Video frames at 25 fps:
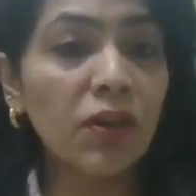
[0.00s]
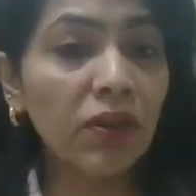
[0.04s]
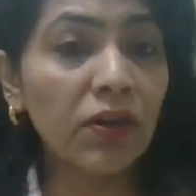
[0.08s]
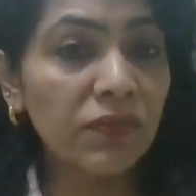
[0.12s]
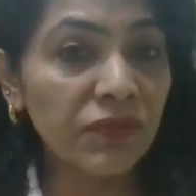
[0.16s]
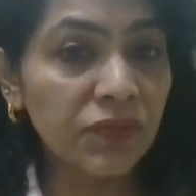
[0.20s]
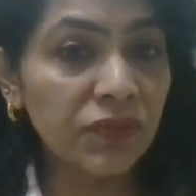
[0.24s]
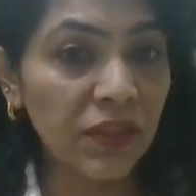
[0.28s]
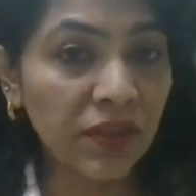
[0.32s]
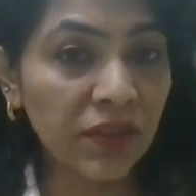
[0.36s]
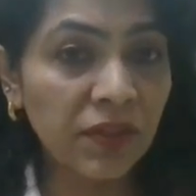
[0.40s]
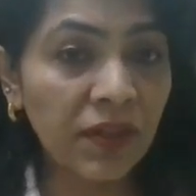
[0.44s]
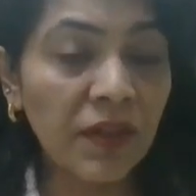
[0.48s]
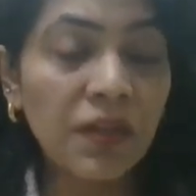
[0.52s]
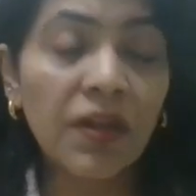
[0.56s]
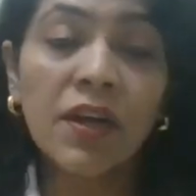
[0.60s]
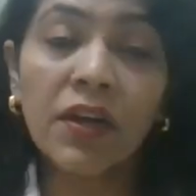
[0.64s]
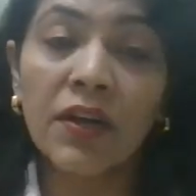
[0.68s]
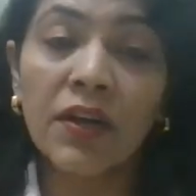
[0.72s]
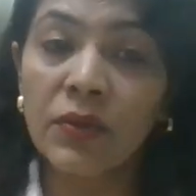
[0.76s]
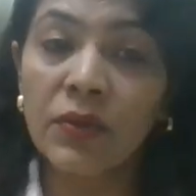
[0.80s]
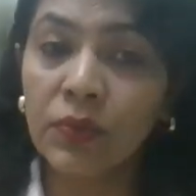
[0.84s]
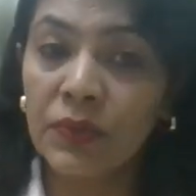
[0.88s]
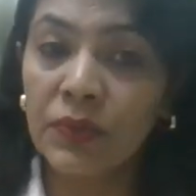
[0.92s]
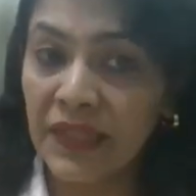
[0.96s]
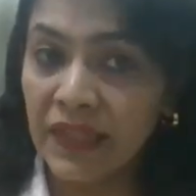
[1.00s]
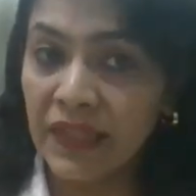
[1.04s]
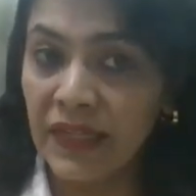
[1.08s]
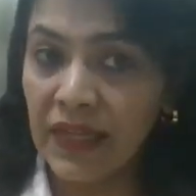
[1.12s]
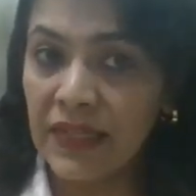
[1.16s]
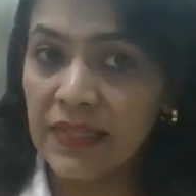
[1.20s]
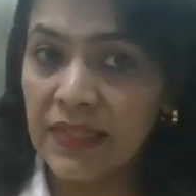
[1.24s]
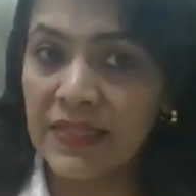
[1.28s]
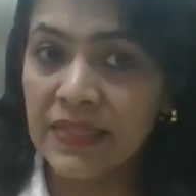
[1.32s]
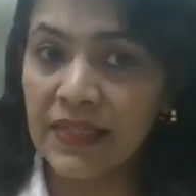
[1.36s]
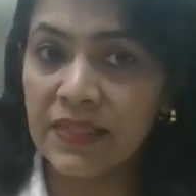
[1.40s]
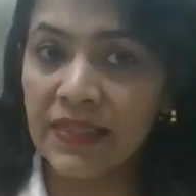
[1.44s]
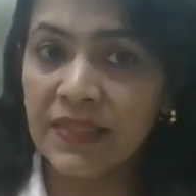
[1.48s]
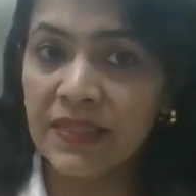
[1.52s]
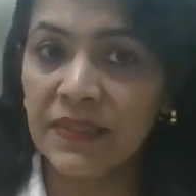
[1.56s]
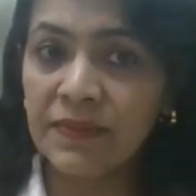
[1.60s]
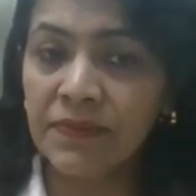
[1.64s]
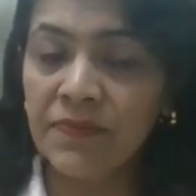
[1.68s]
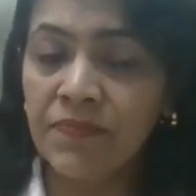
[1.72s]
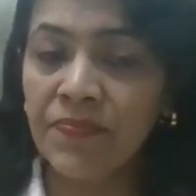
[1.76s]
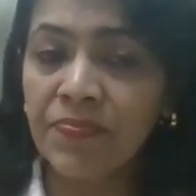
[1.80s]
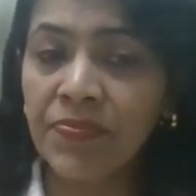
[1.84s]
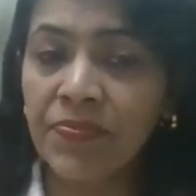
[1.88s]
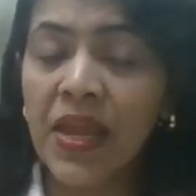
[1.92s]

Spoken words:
of the root canal system,